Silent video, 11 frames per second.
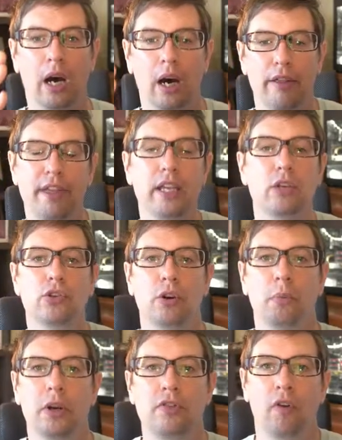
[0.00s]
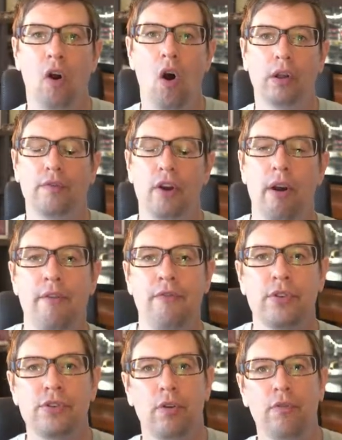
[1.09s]
Thank you so much for all of your
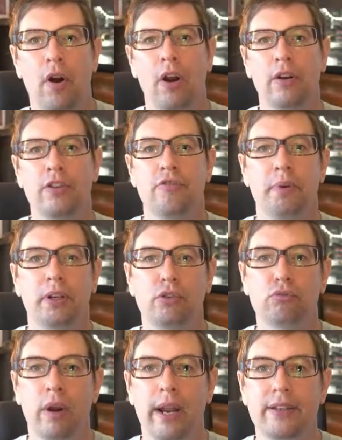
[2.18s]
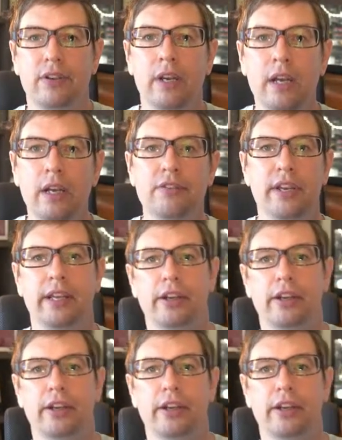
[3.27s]
efforts so far. You've been great, taking a